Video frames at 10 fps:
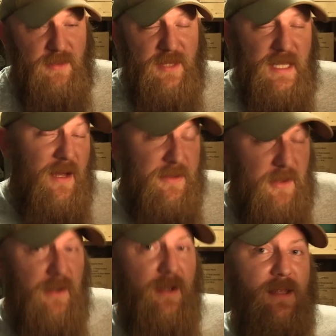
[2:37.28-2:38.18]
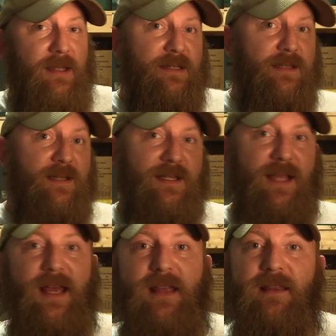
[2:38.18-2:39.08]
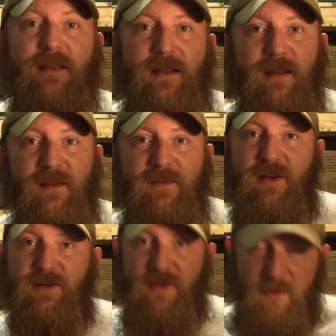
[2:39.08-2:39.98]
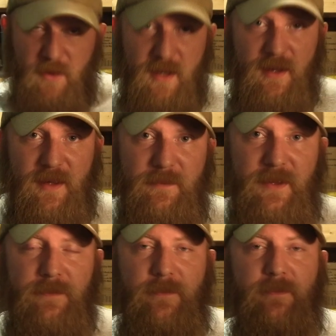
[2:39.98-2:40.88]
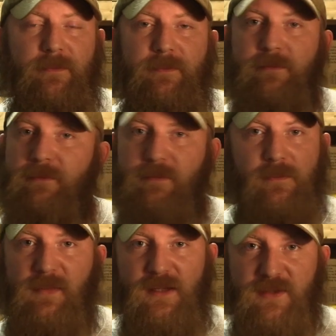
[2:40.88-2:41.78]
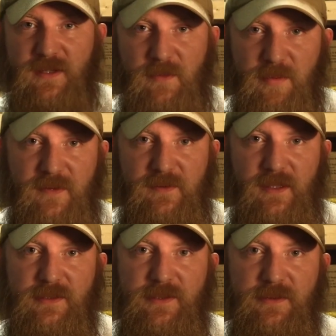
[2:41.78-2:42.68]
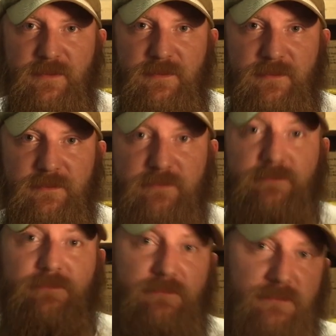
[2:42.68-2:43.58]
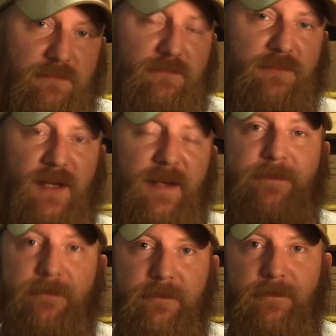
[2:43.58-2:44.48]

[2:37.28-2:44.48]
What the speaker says: The other is to say that if there's crime, there's no privilege. Right?